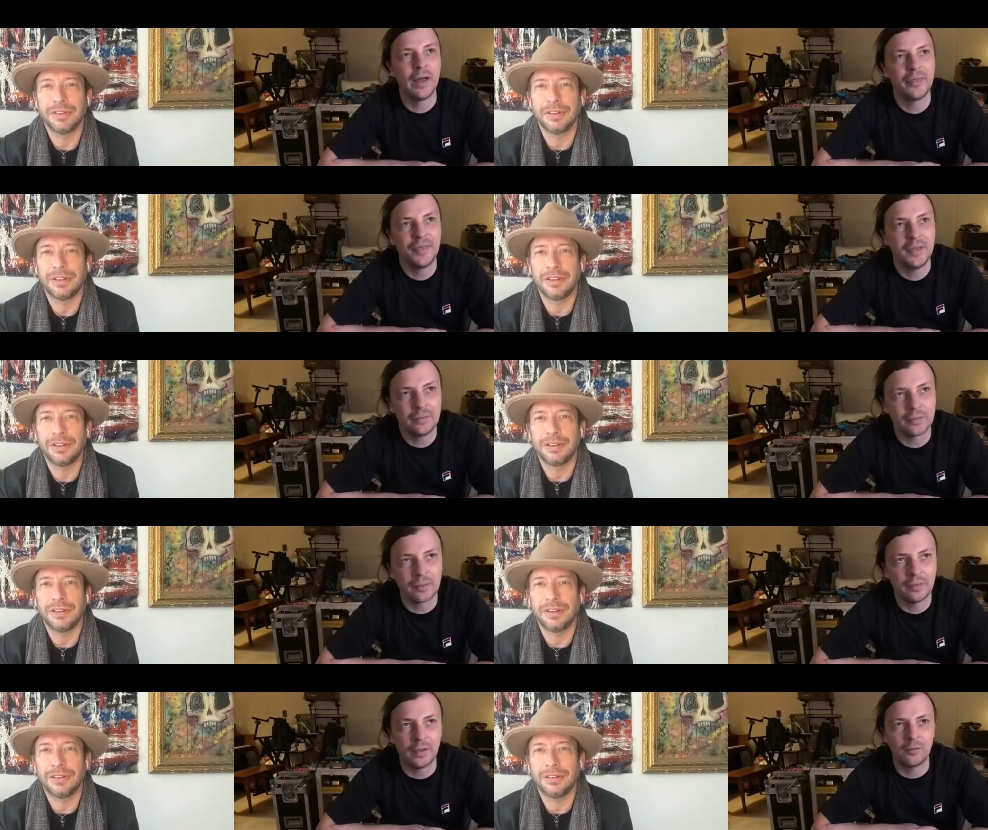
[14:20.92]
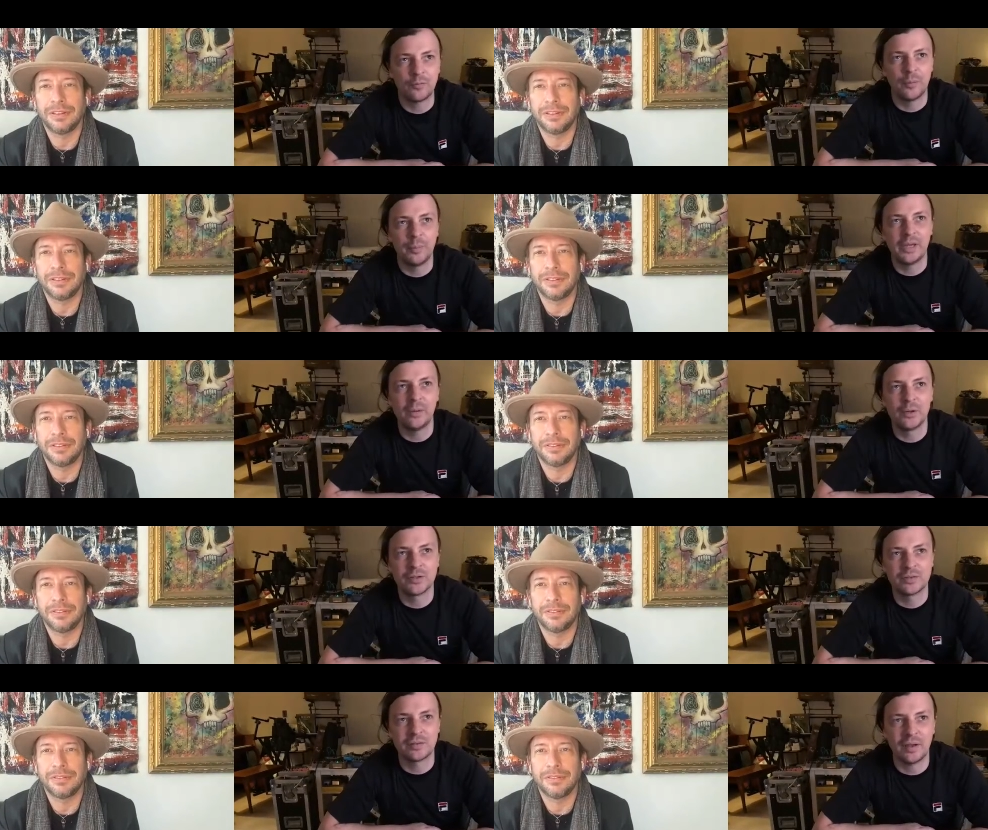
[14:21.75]
Speaker 1: I think the thing for me
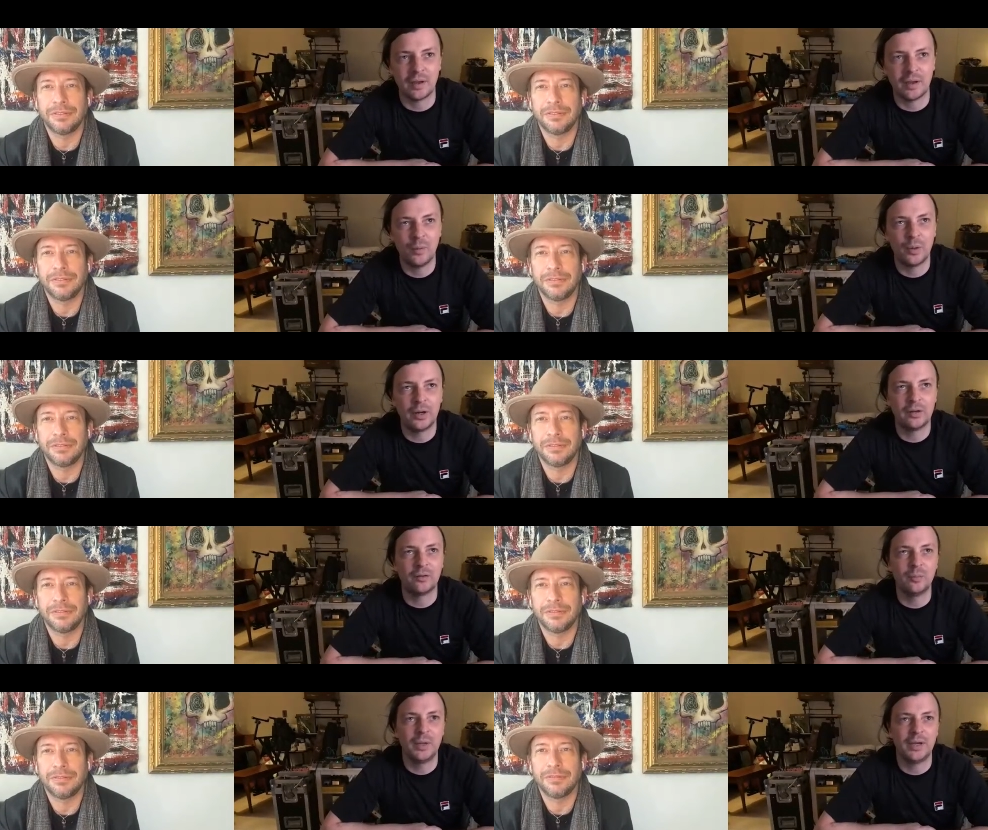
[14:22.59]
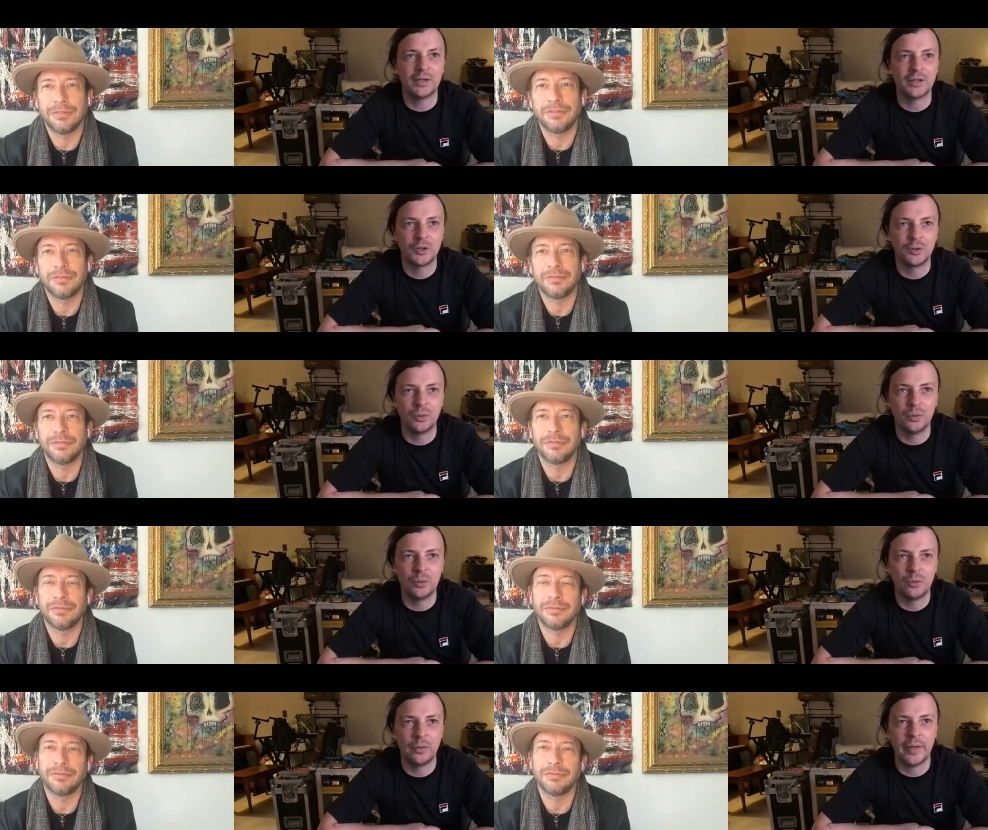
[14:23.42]
was like I wanted to make
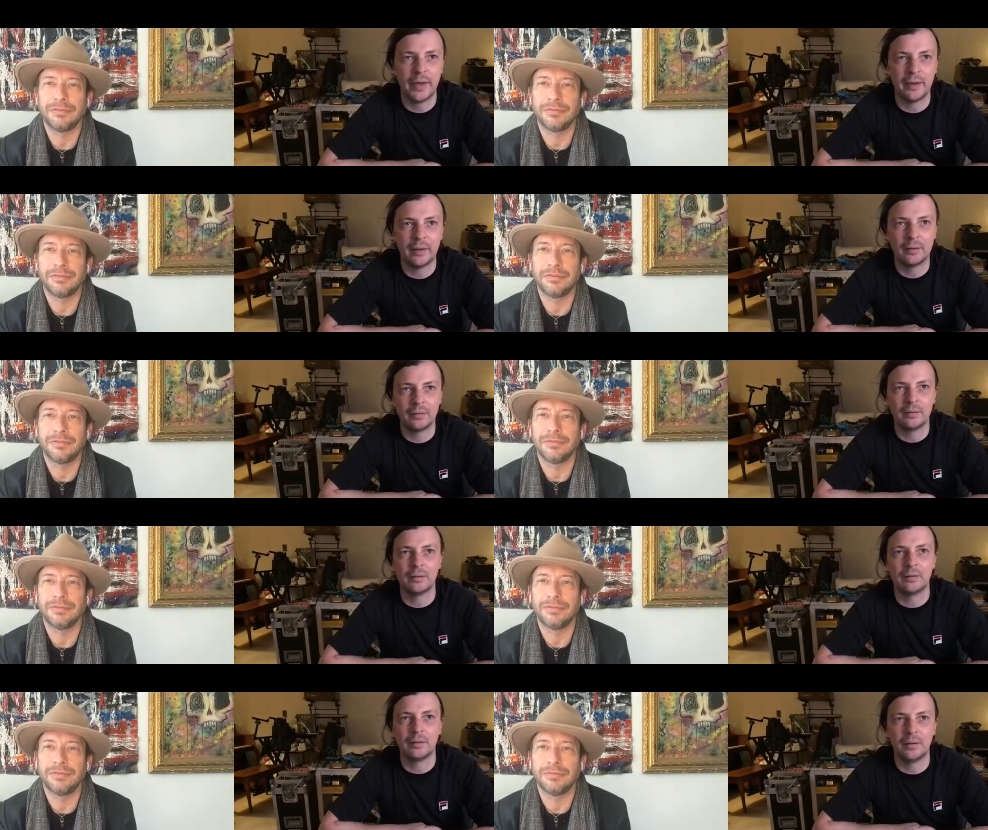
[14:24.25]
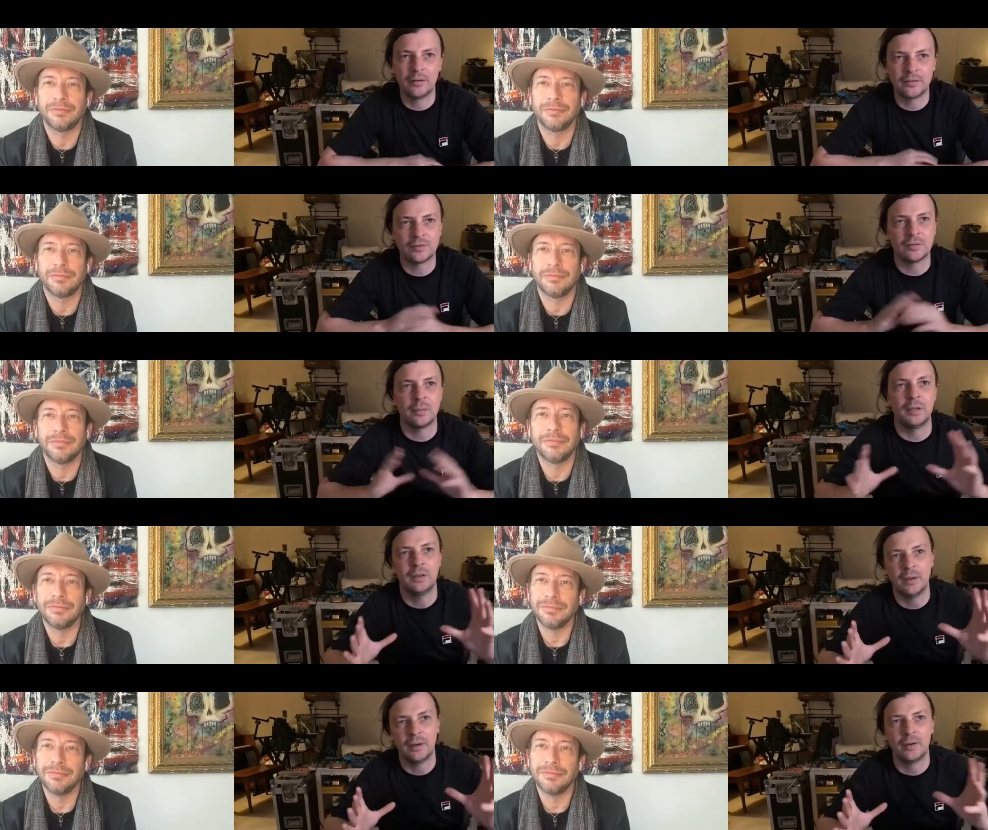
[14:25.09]
sure that and this is
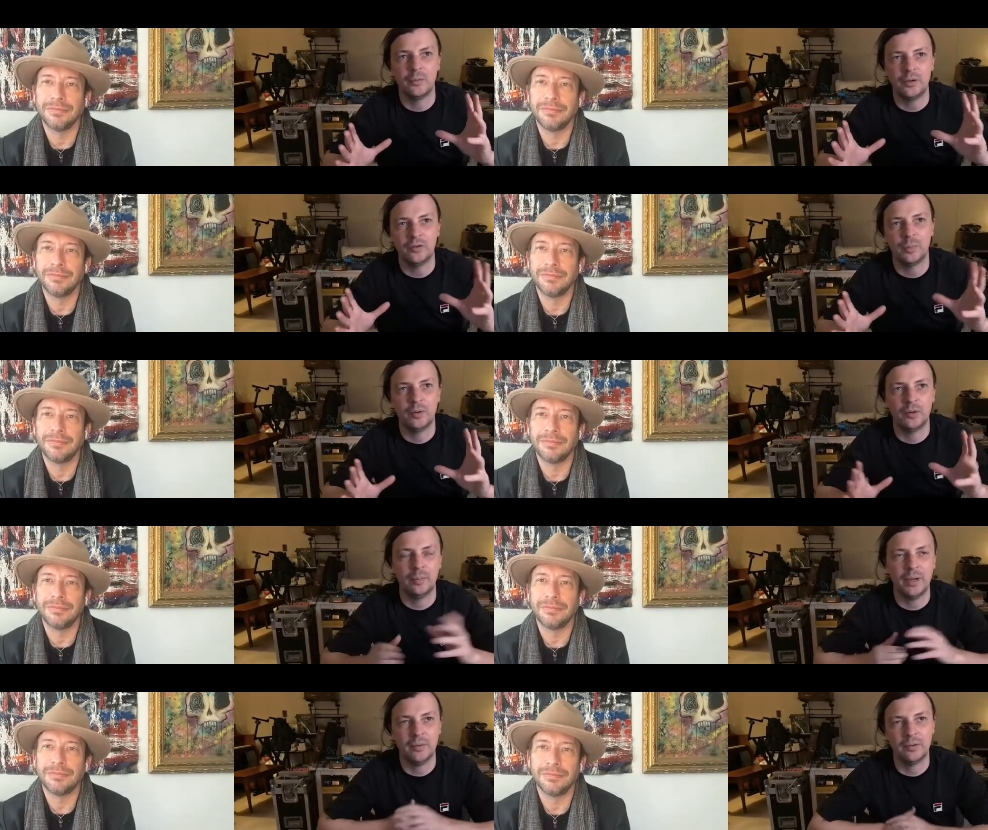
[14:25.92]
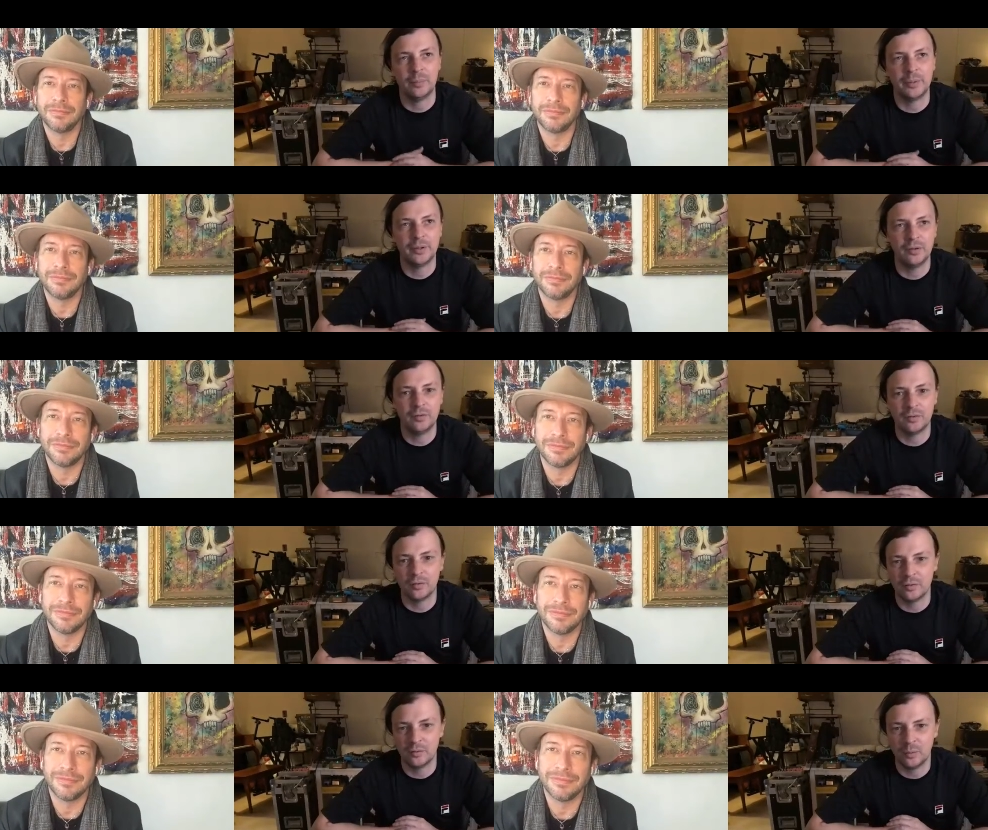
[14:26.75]
something that we spoke about with the
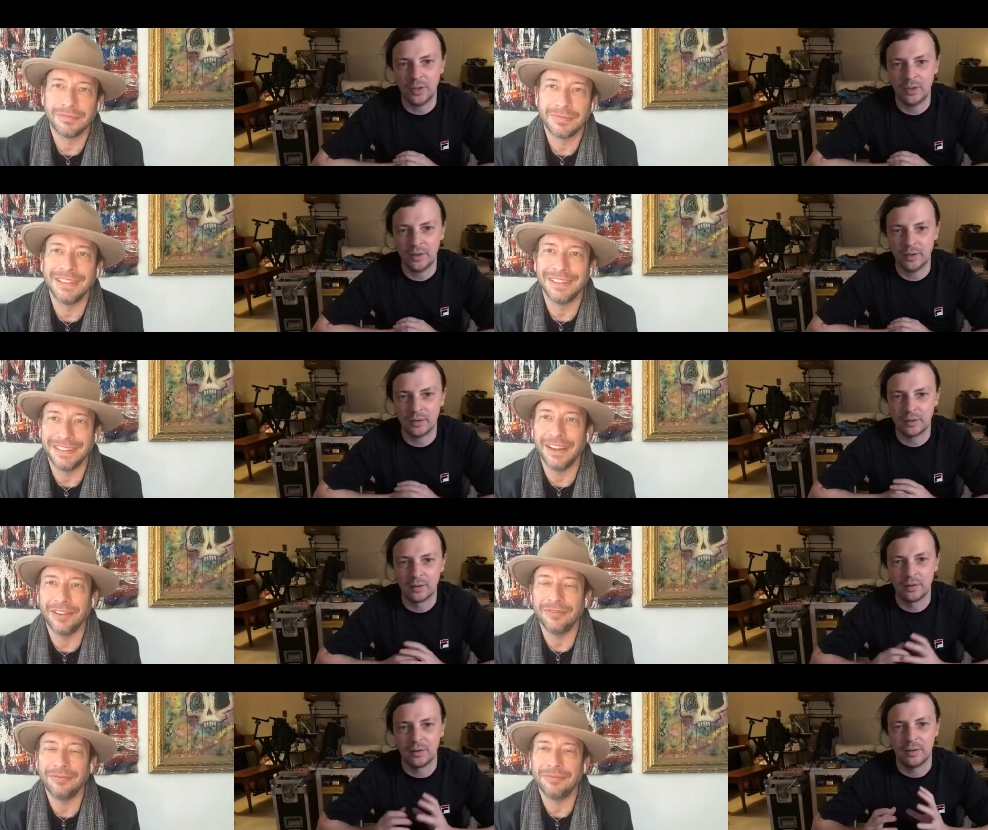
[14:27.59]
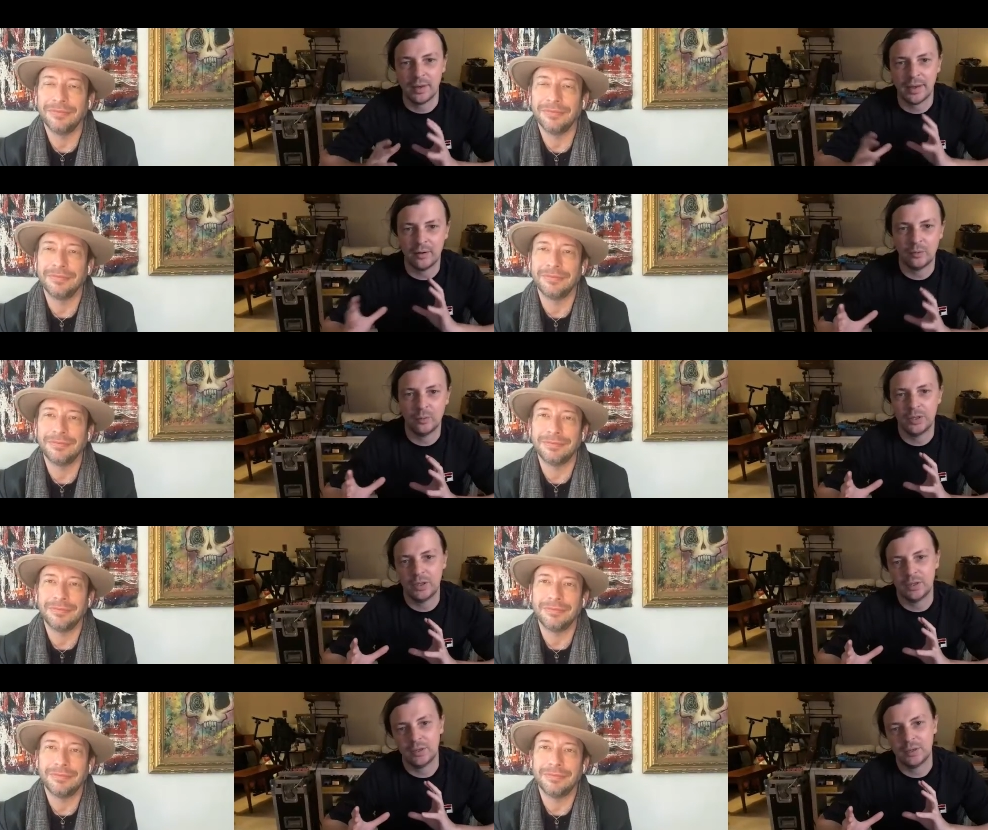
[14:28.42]
producers as well like yeah. how do
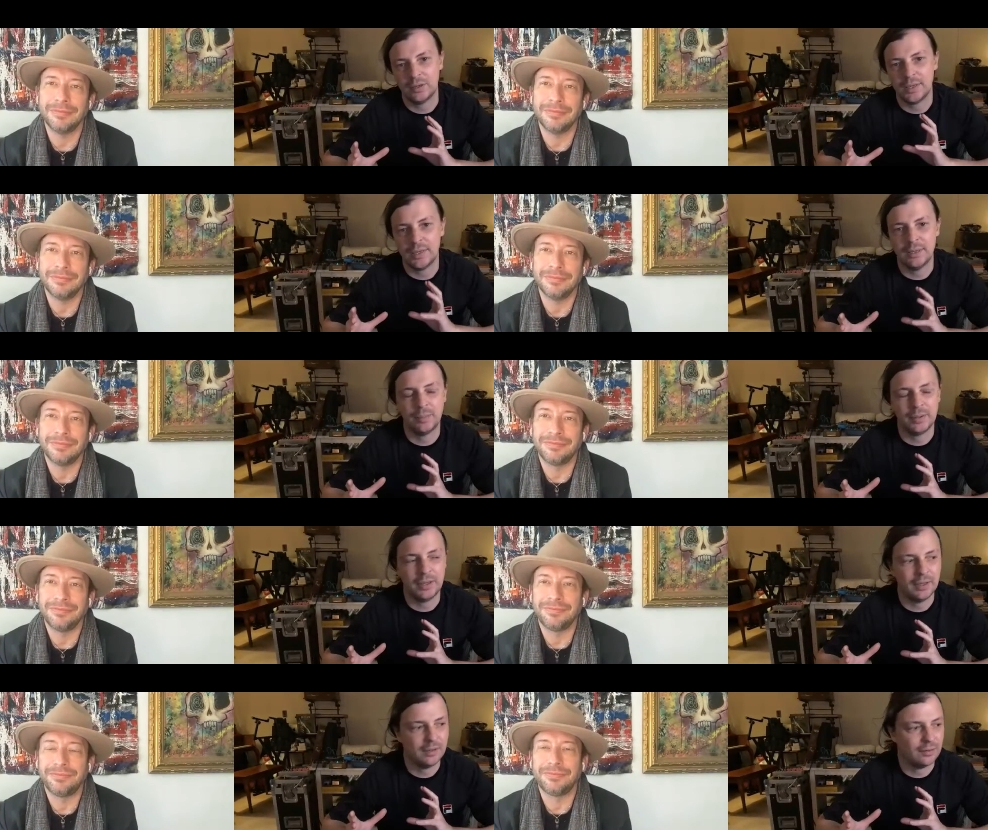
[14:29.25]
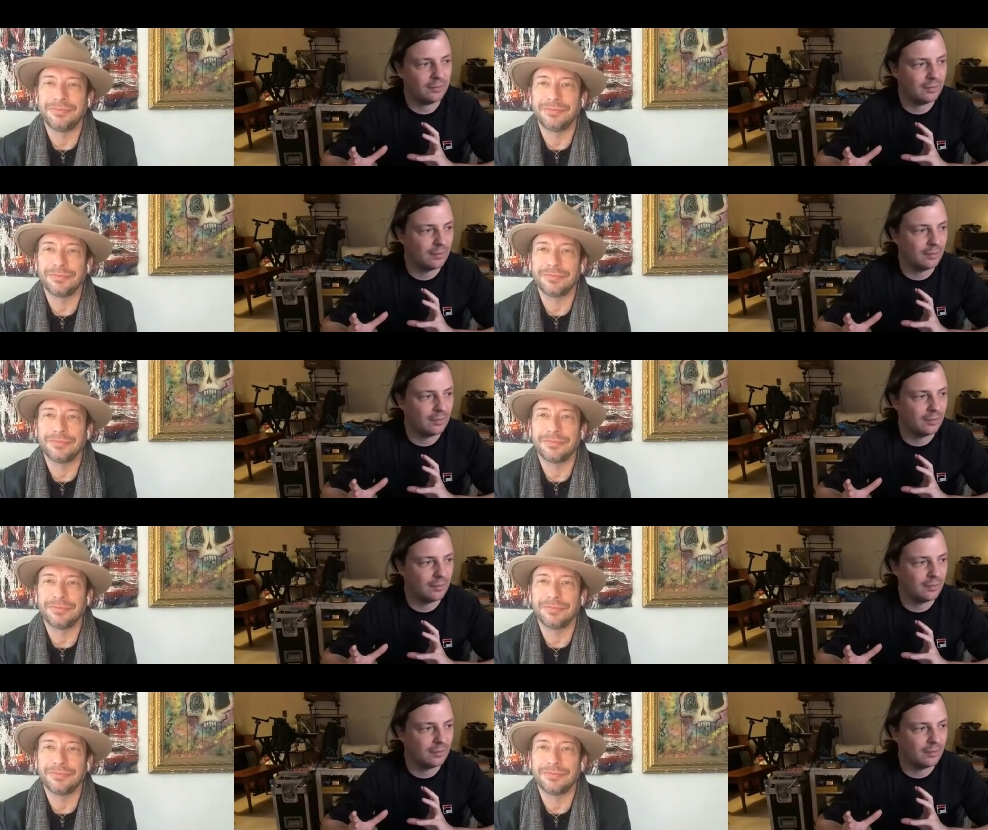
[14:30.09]
we keep it